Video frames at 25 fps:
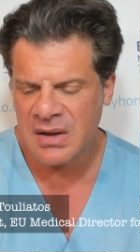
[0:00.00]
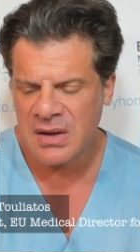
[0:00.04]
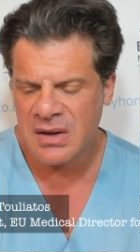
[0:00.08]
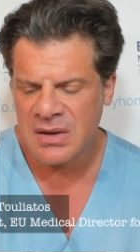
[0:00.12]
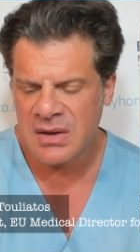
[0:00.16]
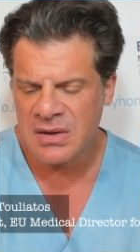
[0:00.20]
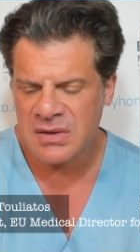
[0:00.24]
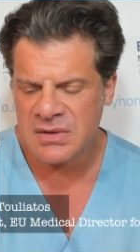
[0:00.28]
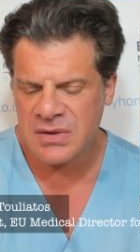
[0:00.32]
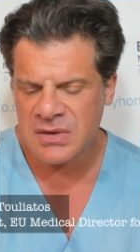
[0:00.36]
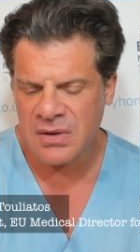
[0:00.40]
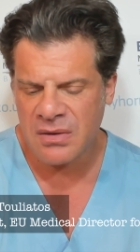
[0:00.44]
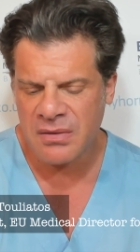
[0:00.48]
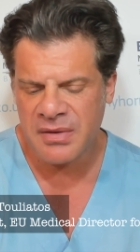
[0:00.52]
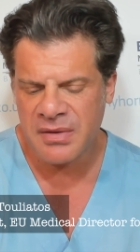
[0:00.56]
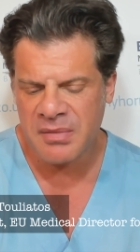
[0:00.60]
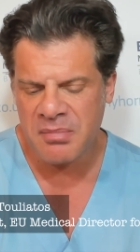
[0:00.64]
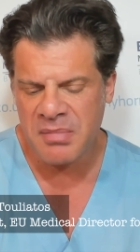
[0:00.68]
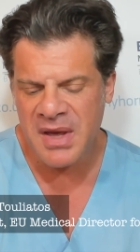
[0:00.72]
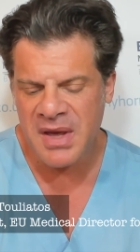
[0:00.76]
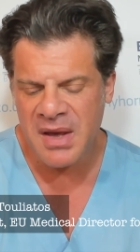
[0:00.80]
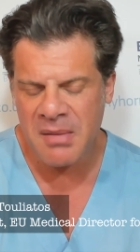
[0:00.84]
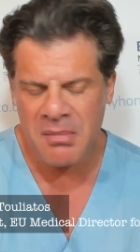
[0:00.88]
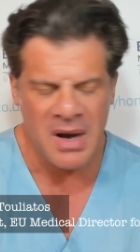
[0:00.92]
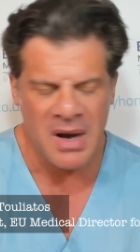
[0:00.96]
So the
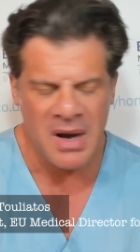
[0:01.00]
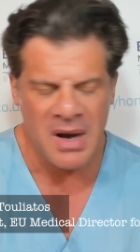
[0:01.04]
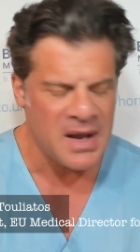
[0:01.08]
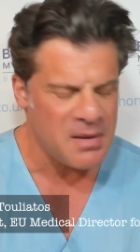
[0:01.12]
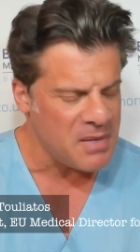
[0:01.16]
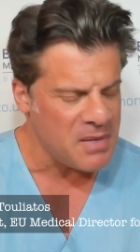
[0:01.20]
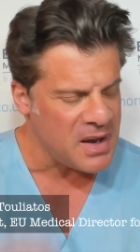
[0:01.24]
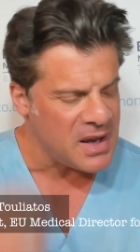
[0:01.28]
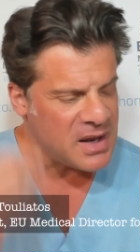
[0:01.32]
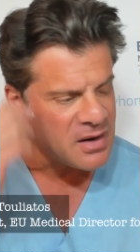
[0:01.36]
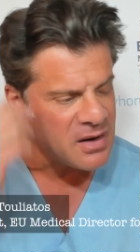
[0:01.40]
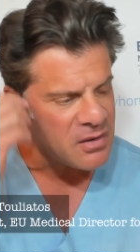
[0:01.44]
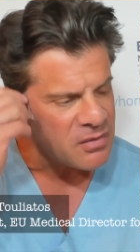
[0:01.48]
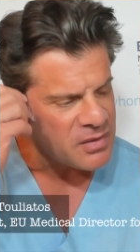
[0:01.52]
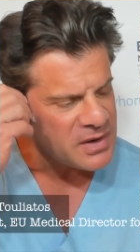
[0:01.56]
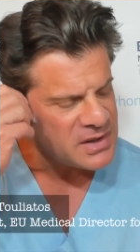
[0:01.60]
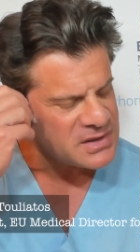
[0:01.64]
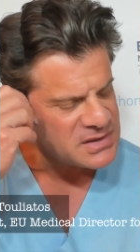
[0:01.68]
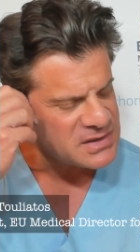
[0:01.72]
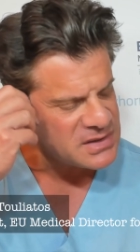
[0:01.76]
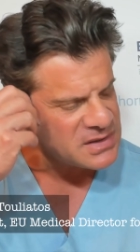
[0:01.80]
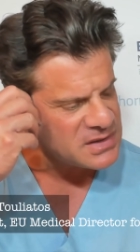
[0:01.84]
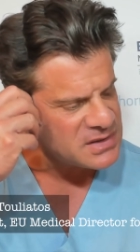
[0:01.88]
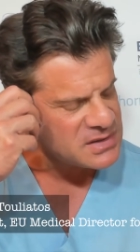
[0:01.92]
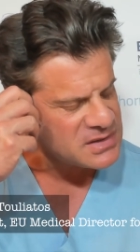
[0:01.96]
BMI may
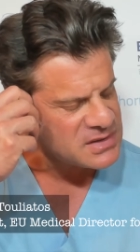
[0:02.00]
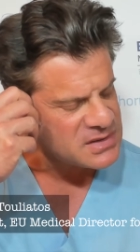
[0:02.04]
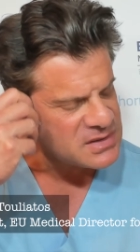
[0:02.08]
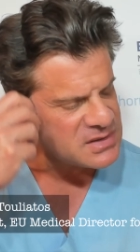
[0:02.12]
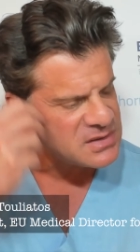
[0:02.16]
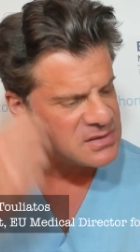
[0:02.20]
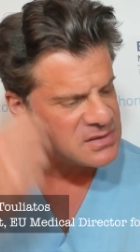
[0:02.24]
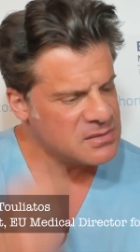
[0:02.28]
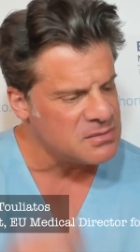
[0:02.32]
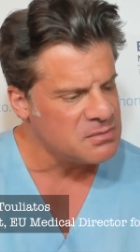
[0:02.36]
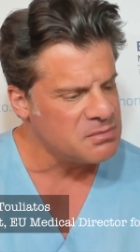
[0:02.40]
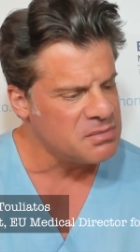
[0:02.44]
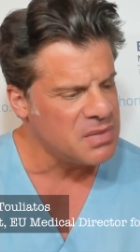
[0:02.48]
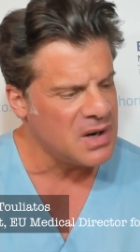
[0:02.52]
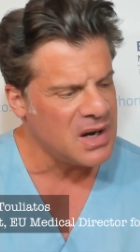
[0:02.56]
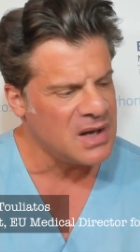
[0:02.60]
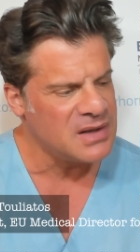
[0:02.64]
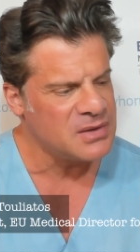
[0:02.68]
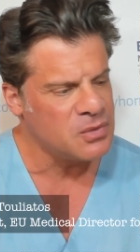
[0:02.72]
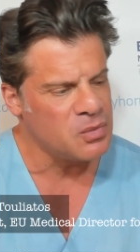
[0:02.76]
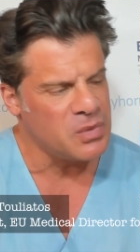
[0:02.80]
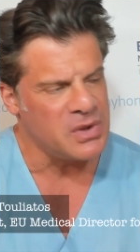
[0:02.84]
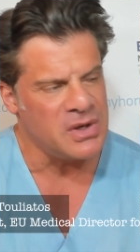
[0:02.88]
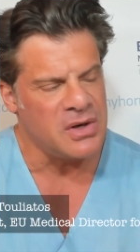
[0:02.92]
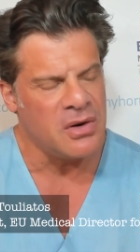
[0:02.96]
increases,
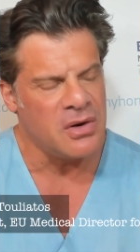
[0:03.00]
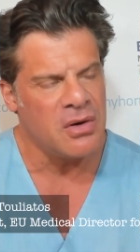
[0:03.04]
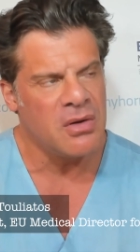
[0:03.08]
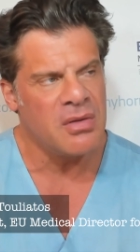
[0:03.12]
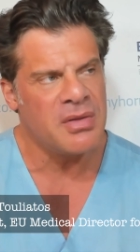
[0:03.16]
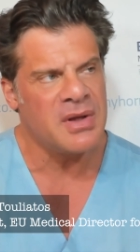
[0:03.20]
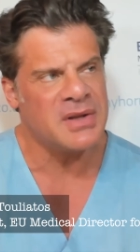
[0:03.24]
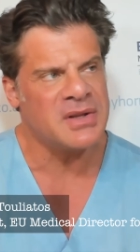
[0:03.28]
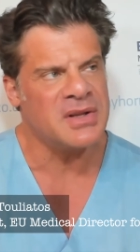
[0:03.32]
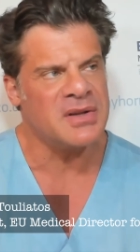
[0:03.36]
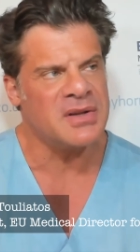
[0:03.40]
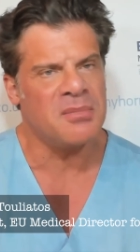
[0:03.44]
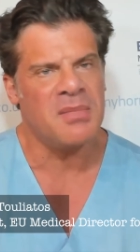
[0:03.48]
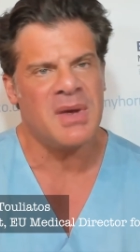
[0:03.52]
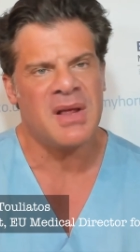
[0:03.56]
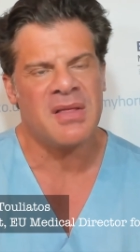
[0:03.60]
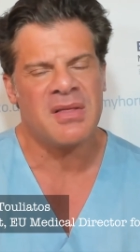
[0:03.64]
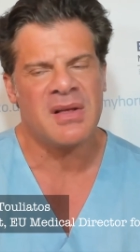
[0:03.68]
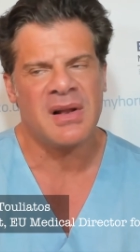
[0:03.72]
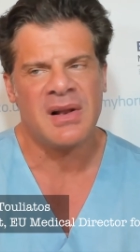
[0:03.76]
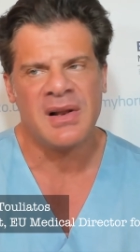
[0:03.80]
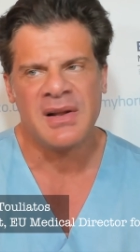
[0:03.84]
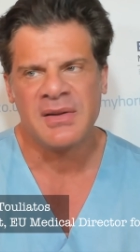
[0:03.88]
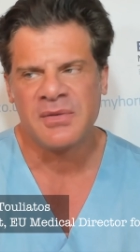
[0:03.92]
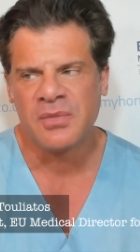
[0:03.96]
but we know that in men
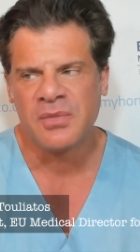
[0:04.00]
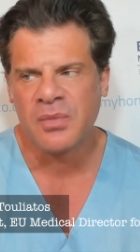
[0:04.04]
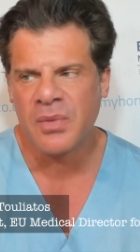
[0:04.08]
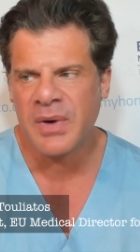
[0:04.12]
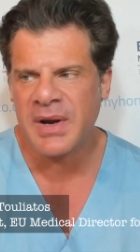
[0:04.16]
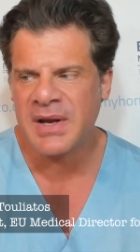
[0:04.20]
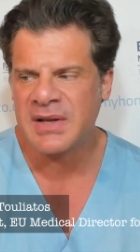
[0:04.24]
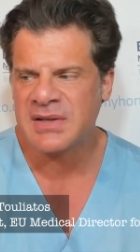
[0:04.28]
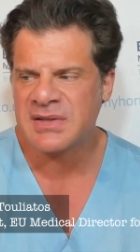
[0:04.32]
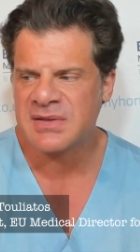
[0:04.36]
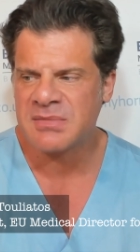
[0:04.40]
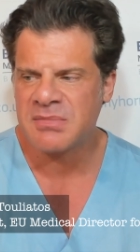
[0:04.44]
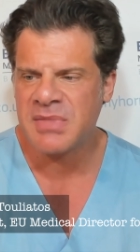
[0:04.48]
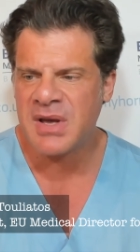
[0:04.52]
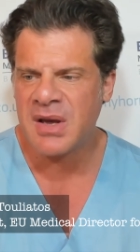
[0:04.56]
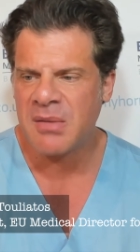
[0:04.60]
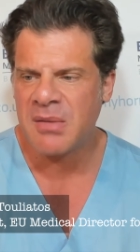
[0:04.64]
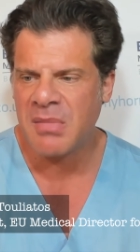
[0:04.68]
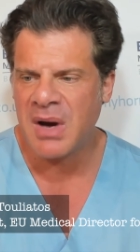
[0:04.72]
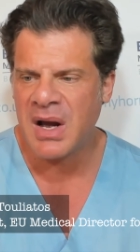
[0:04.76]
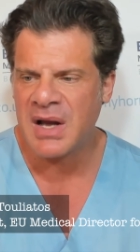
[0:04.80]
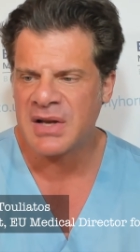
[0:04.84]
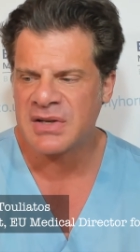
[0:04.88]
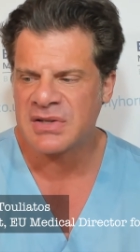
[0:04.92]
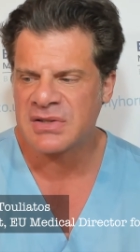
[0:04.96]
that lift weights,
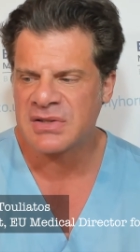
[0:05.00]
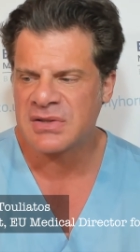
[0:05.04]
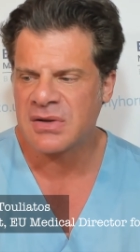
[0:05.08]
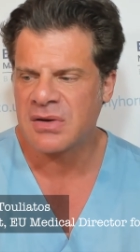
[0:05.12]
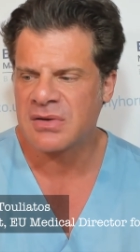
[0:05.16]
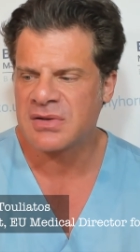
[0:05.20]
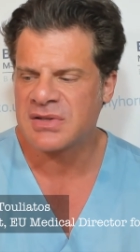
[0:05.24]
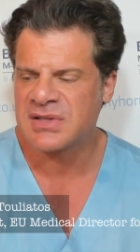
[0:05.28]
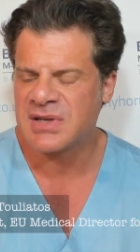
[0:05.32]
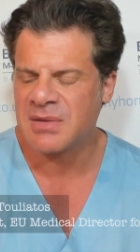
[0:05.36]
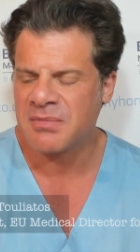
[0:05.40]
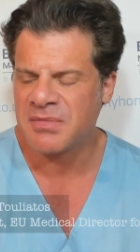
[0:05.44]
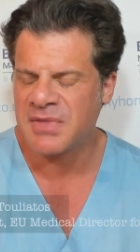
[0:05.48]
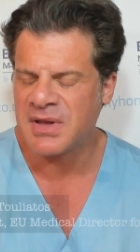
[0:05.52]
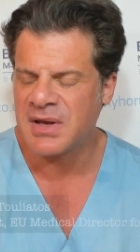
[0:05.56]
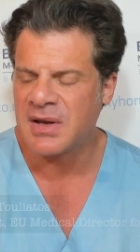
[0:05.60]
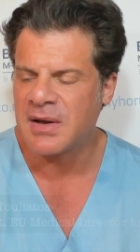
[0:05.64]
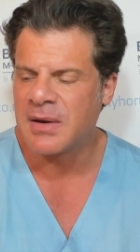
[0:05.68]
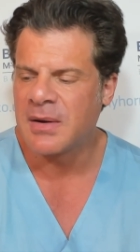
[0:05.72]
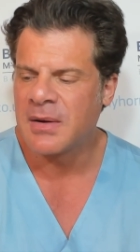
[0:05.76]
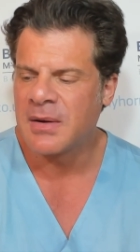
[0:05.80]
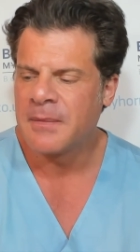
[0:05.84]
BMI is not something